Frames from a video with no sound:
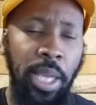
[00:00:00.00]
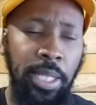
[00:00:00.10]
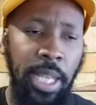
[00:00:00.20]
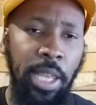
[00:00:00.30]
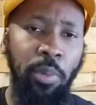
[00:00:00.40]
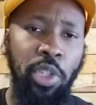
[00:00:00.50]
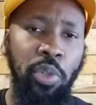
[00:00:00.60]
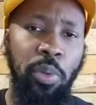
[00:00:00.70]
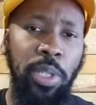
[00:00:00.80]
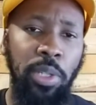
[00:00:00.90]
And then what
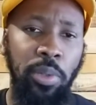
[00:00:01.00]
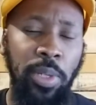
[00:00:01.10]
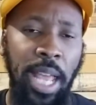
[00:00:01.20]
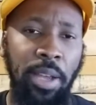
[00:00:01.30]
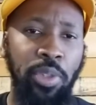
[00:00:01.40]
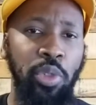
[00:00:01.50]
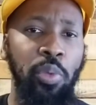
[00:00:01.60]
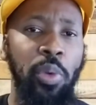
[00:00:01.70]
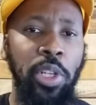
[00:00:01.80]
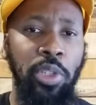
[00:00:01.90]
you want to do now is
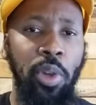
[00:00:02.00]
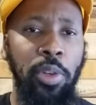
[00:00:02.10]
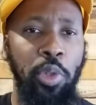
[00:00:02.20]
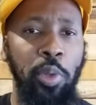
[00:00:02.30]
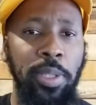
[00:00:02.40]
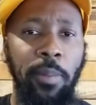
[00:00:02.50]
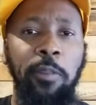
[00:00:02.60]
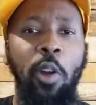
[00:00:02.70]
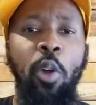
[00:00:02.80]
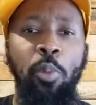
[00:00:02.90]
you want to start doing
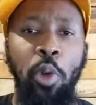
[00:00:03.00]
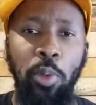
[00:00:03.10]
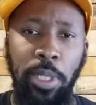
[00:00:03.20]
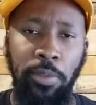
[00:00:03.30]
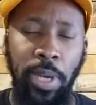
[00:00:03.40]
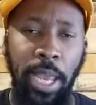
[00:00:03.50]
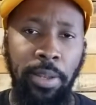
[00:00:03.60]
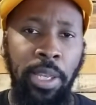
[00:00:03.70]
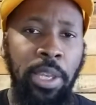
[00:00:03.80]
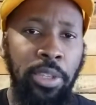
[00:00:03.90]
some foam rolling,
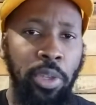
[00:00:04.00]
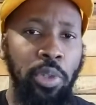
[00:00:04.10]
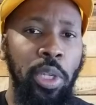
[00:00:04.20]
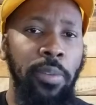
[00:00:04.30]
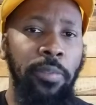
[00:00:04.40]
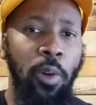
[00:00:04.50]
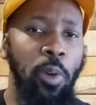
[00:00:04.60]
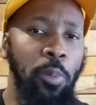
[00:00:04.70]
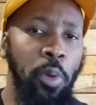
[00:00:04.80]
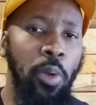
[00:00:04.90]
right? So you can
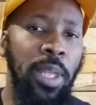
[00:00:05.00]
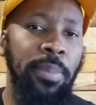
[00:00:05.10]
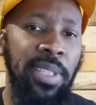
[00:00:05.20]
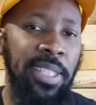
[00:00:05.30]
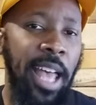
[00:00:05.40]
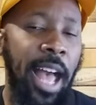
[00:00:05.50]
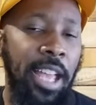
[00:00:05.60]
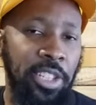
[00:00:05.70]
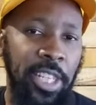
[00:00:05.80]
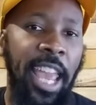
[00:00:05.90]
foam roll and
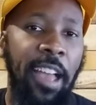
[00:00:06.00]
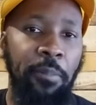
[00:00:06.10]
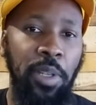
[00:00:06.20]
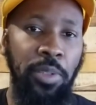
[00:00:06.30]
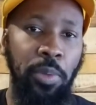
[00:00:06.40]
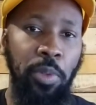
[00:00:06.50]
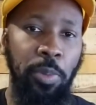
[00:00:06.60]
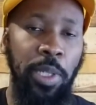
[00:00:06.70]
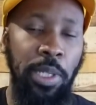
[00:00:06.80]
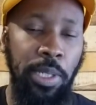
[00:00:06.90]
massage the calf muscles,
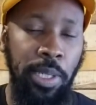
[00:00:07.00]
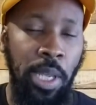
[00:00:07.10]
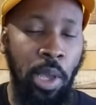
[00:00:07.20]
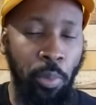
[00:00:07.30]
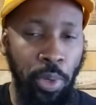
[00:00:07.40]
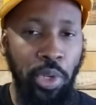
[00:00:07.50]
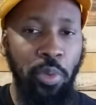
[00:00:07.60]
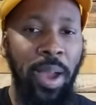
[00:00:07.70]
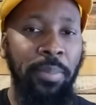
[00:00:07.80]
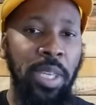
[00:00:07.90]
because where you
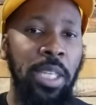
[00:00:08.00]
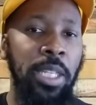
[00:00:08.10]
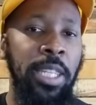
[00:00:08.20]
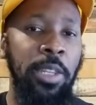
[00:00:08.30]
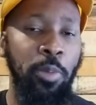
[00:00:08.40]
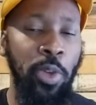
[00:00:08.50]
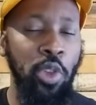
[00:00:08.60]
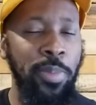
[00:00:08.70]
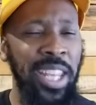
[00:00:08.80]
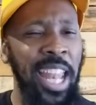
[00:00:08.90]

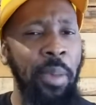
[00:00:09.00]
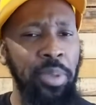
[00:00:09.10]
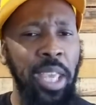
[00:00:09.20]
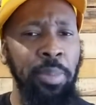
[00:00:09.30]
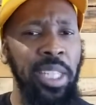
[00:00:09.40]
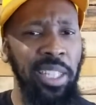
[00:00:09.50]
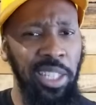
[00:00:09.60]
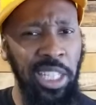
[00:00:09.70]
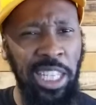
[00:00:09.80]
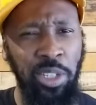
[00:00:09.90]
may not be able to get
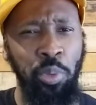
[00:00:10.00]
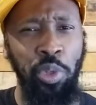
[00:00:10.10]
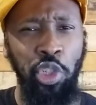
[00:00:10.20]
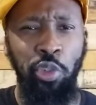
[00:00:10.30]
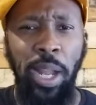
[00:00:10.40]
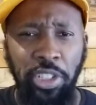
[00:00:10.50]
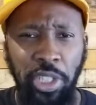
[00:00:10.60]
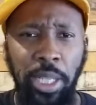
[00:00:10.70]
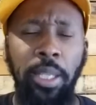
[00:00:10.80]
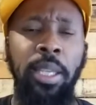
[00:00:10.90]
it through the
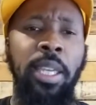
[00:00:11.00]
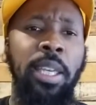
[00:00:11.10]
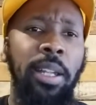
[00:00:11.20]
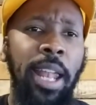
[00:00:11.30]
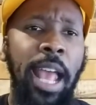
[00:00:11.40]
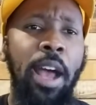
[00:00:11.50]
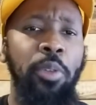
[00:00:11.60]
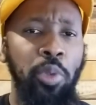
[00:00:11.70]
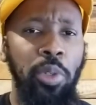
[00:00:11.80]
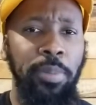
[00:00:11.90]
stretching,
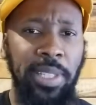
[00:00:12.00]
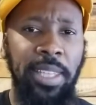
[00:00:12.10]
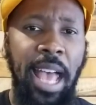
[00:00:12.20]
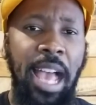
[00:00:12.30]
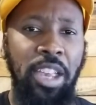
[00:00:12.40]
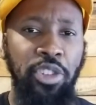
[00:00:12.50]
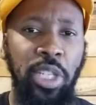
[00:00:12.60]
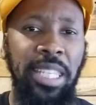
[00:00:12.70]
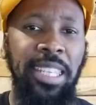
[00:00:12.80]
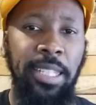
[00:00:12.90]
now through the massage you
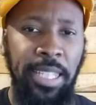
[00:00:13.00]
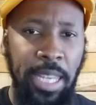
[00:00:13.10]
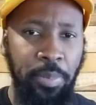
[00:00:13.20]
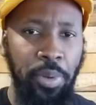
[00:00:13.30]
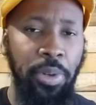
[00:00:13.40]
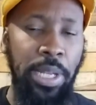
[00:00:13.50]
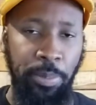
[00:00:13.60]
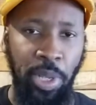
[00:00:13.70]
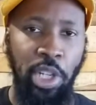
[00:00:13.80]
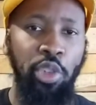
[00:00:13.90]
can get deeper
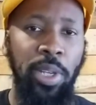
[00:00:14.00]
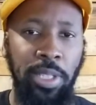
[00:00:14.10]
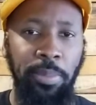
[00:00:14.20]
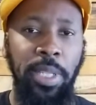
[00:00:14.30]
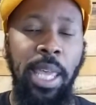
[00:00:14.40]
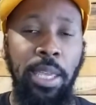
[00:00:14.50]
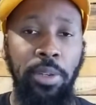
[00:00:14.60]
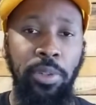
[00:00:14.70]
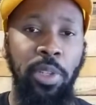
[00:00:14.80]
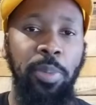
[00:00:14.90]
and penetrate some
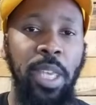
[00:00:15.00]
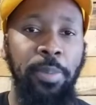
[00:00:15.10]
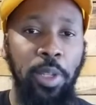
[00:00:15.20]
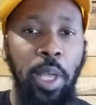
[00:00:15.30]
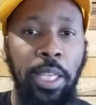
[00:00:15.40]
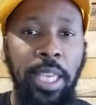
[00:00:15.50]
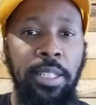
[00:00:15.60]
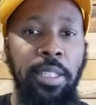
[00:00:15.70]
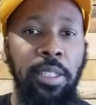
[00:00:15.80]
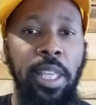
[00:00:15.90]
layers to be able to,
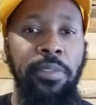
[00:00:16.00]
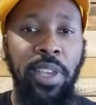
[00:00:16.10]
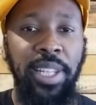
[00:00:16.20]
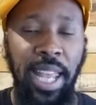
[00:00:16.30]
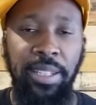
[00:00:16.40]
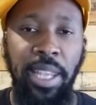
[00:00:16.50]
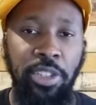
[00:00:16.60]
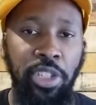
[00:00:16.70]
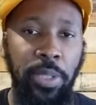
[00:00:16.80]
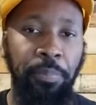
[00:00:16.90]
again, to alleviate that
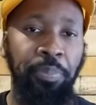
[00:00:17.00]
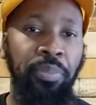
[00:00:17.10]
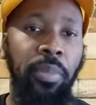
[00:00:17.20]
tension.